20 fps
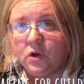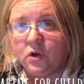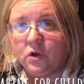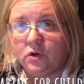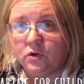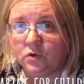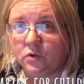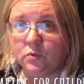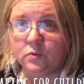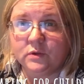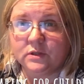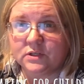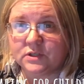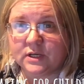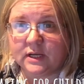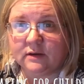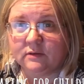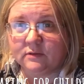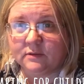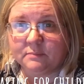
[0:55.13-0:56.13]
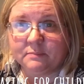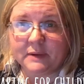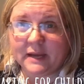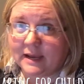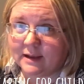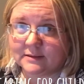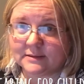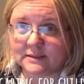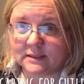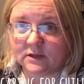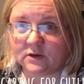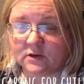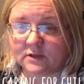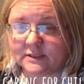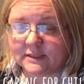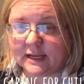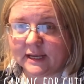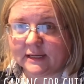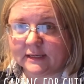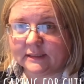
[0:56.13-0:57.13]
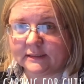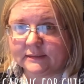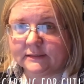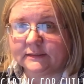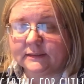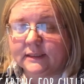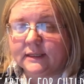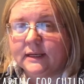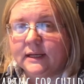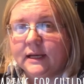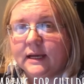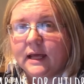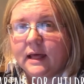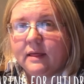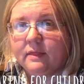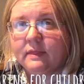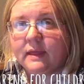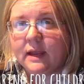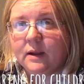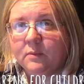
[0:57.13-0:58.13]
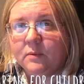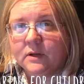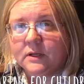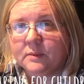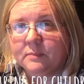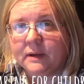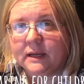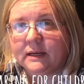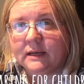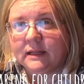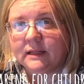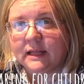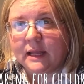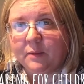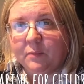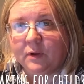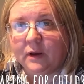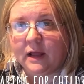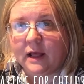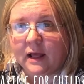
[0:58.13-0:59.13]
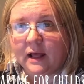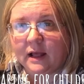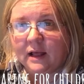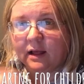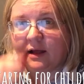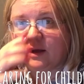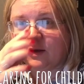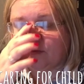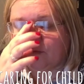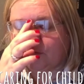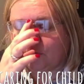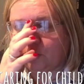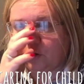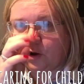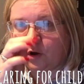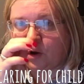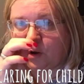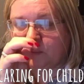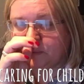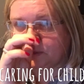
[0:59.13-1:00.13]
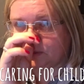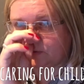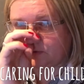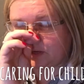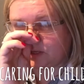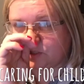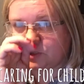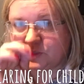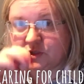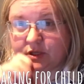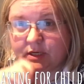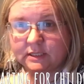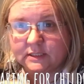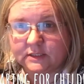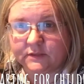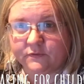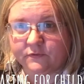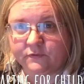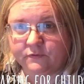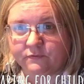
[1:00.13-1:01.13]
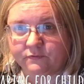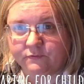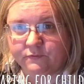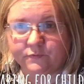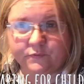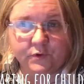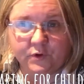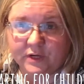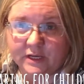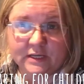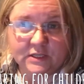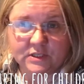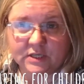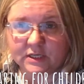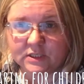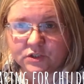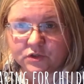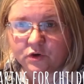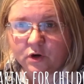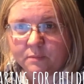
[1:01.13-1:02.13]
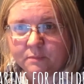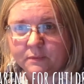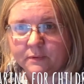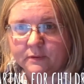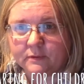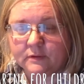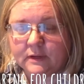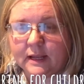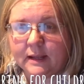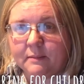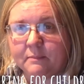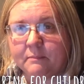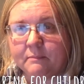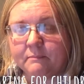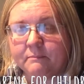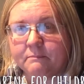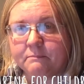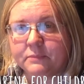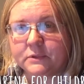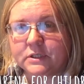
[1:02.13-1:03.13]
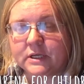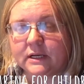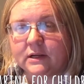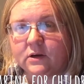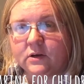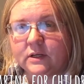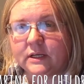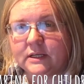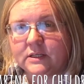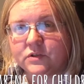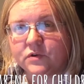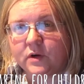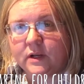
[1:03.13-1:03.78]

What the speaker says: who know the children best in our settings. They will come in and they will have observation sheets for each age group, particularly each